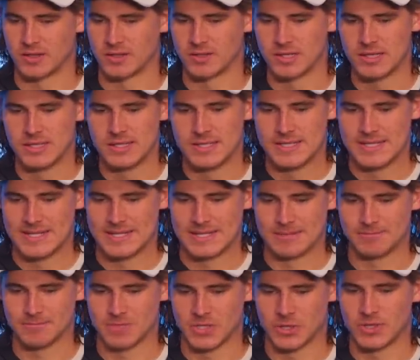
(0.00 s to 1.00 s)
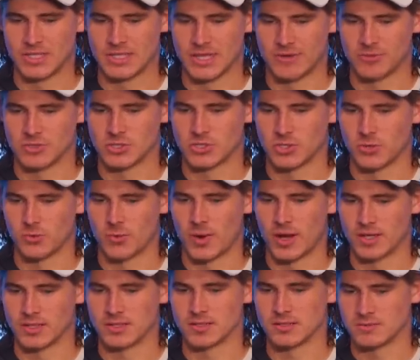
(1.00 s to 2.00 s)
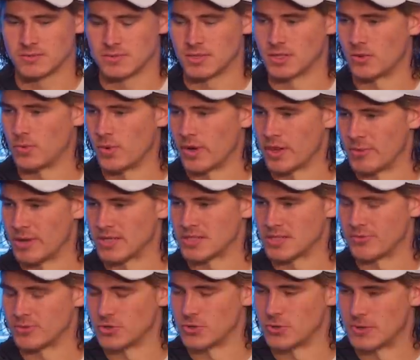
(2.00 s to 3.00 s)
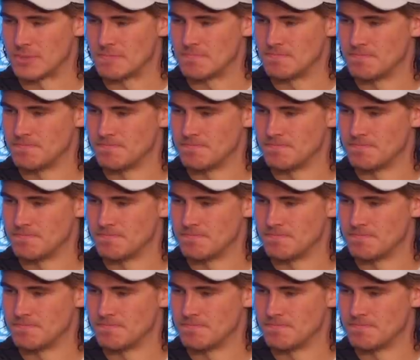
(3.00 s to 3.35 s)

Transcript: And, you know, he definitely showed why he's, you know, one of the best to ever do it.